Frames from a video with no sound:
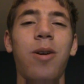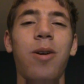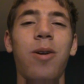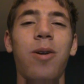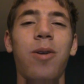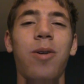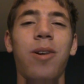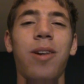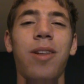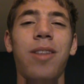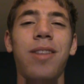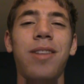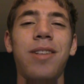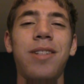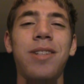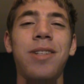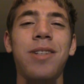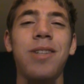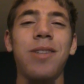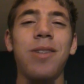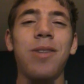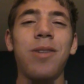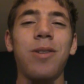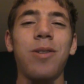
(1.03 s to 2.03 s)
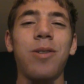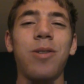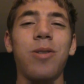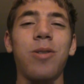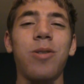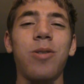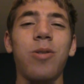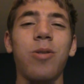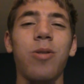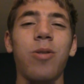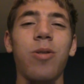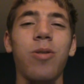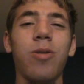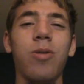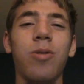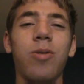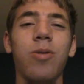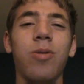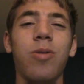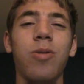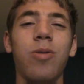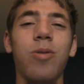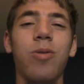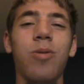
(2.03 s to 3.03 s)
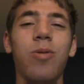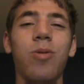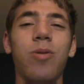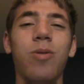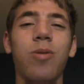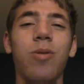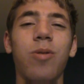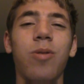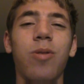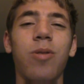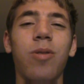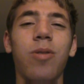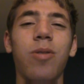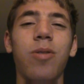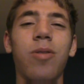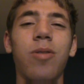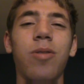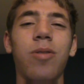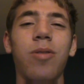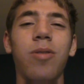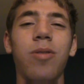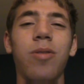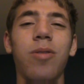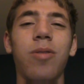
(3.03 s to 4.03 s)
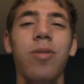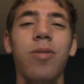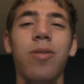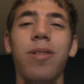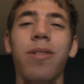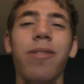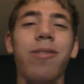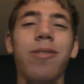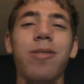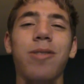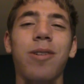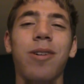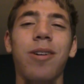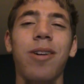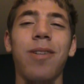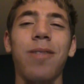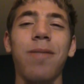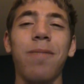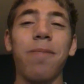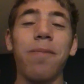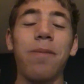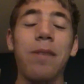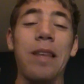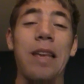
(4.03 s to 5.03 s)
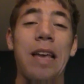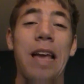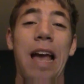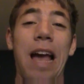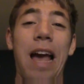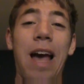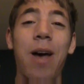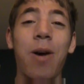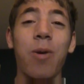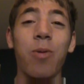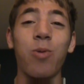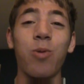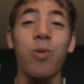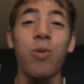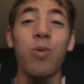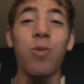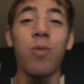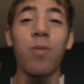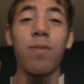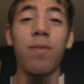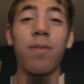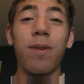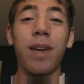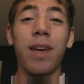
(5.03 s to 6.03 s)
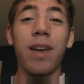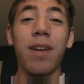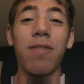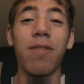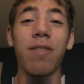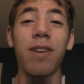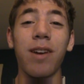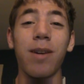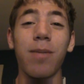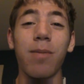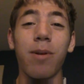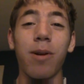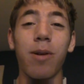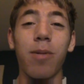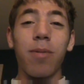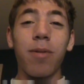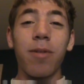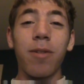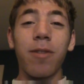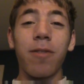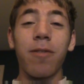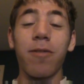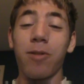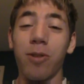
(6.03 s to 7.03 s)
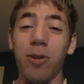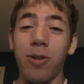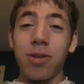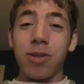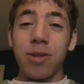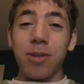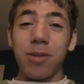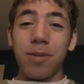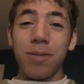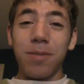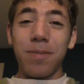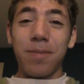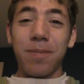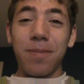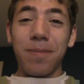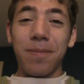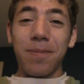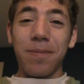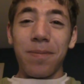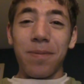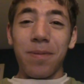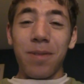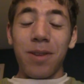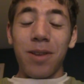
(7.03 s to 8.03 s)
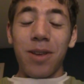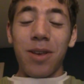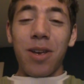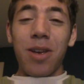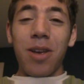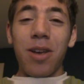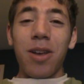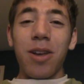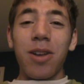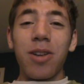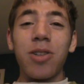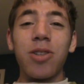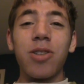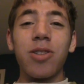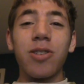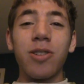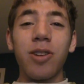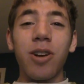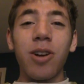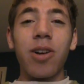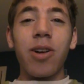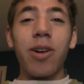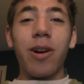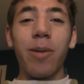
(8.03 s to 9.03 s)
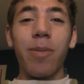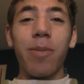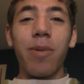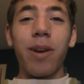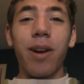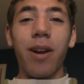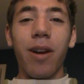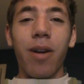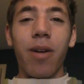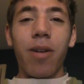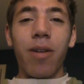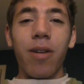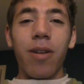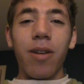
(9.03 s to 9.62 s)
Okay, this is the tutorial, whatever it's called, how to make a fake burp. First, suck up air.